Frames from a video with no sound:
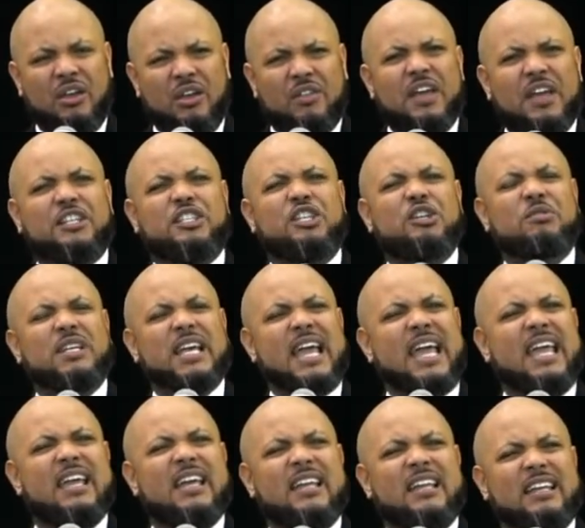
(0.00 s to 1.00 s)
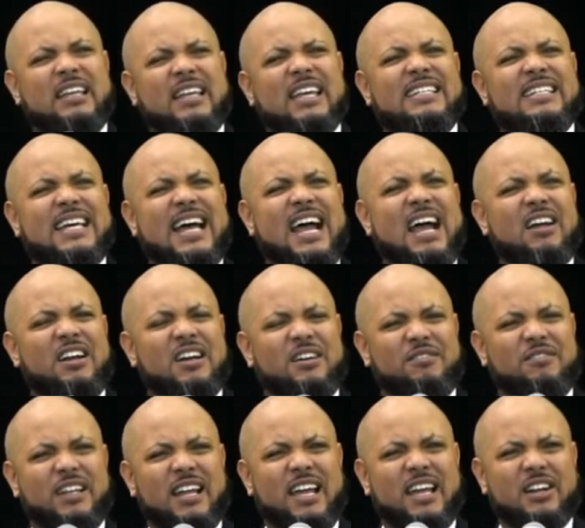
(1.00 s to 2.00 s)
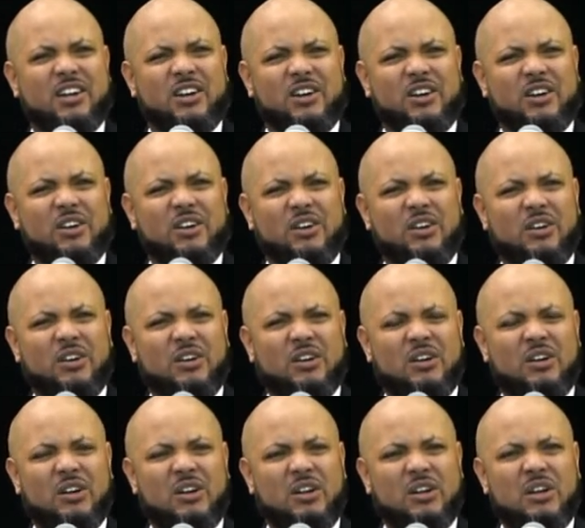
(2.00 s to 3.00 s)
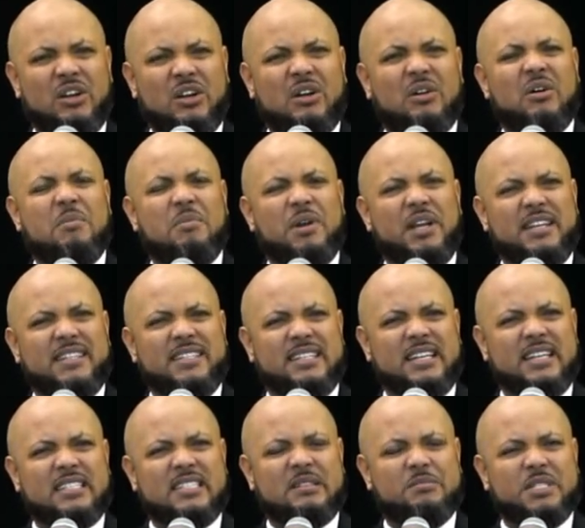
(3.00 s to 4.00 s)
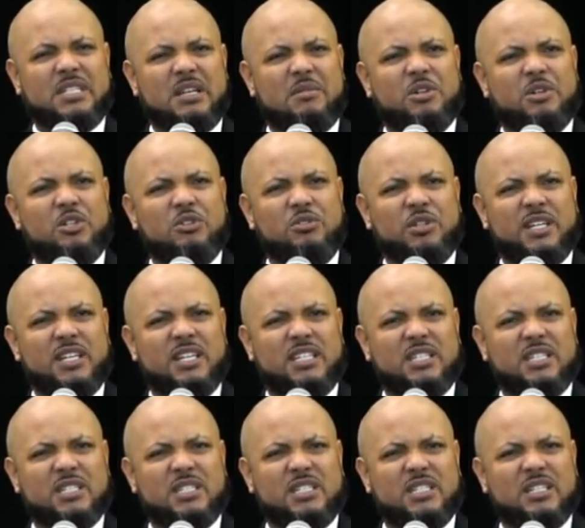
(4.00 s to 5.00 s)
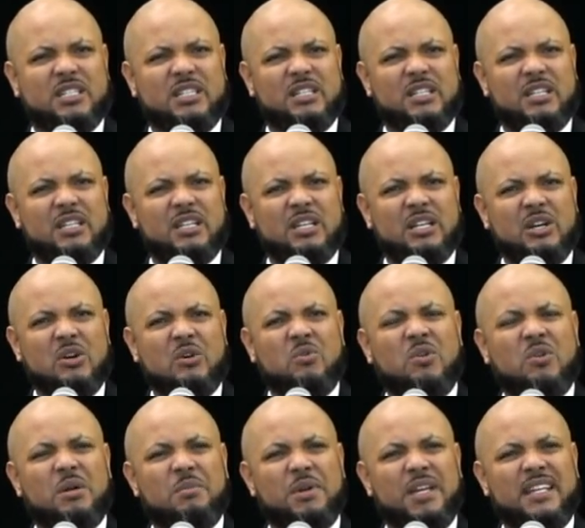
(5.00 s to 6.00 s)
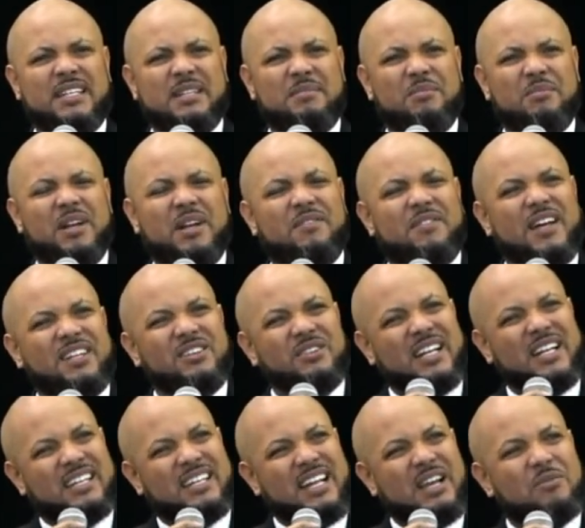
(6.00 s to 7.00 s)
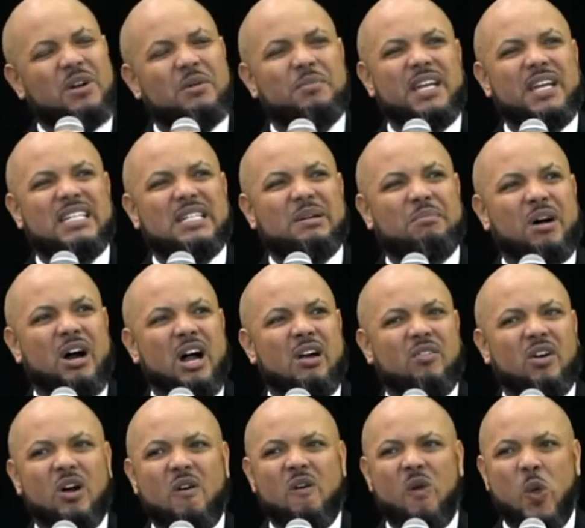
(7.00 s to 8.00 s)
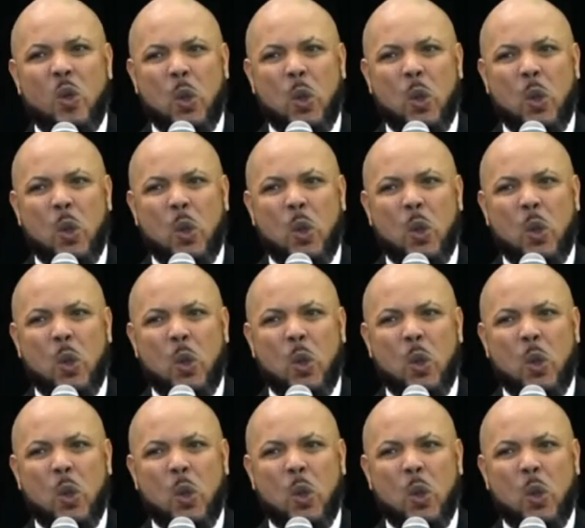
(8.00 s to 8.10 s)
that you can't get tired of later. I'm going to eat this. Let me see. I'm going to do this. What am I going to eat? but if I do that today, what am I going to eat tomorrow?